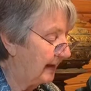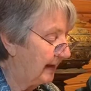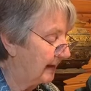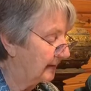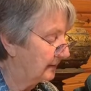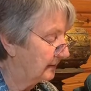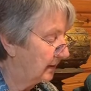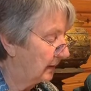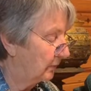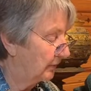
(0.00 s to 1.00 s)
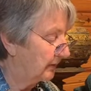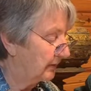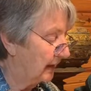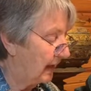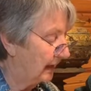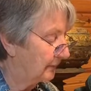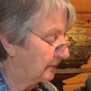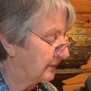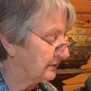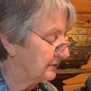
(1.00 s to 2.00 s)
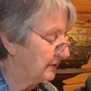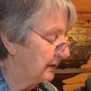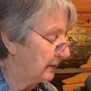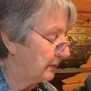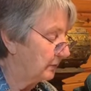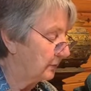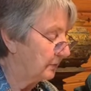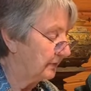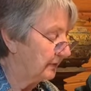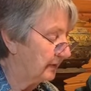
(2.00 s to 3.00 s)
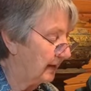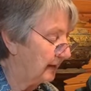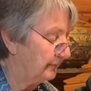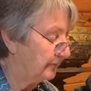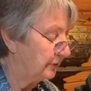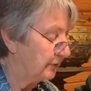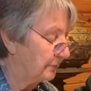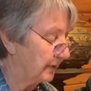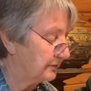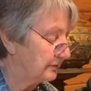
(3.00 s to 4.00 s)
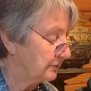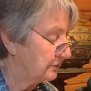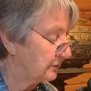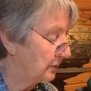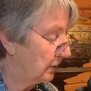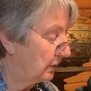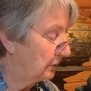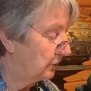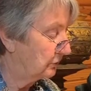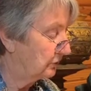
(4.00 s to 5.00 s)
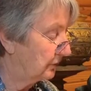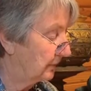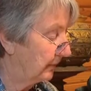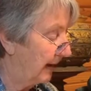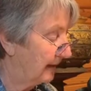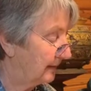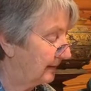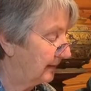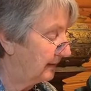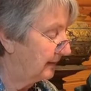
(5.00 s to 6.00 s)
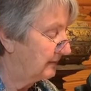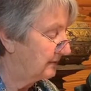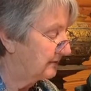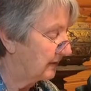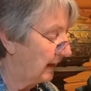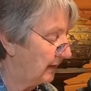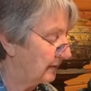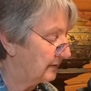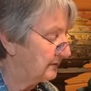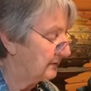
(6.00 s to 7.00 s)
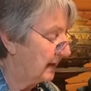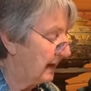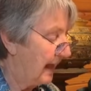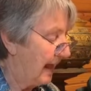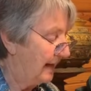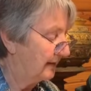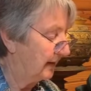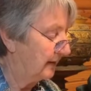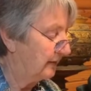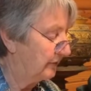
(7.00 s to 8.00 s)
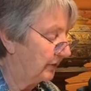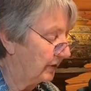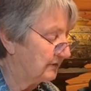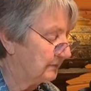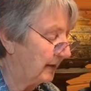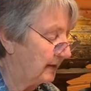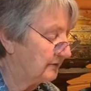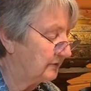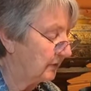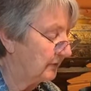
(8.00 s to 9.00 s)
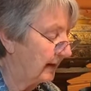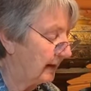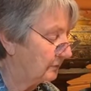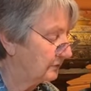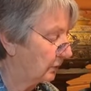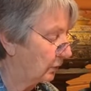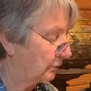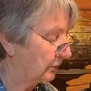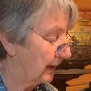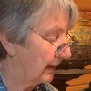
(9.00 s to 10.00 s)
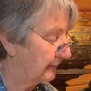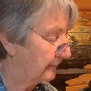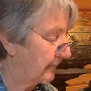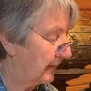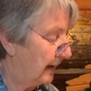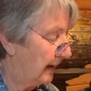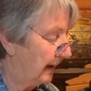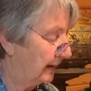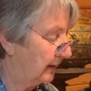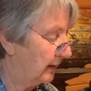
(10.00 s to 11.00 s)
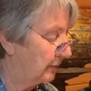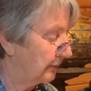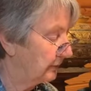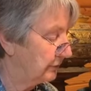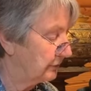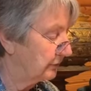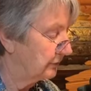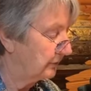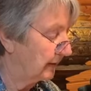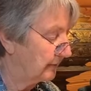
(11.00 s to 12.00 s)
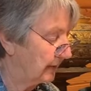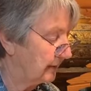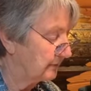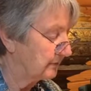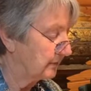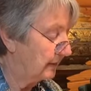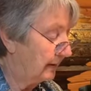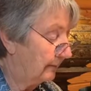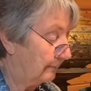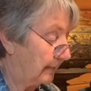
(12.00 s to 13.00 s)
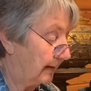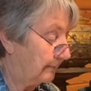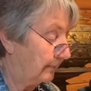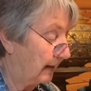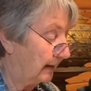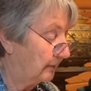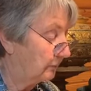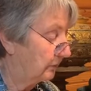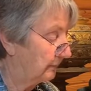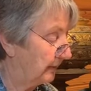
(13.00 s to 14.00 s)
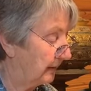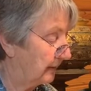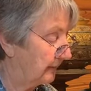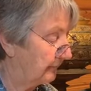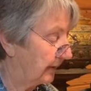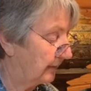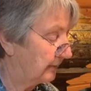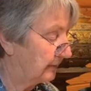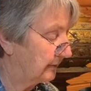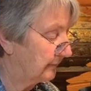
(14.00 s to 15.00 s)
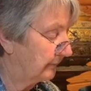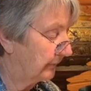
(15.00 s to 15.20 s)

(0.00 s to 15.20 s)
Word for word: hand, with a clod, with a stick, or with a knife in your presence, you should abandon any desires and any thoughts based on the household life. And herein you should train thus My mind will be unaffected.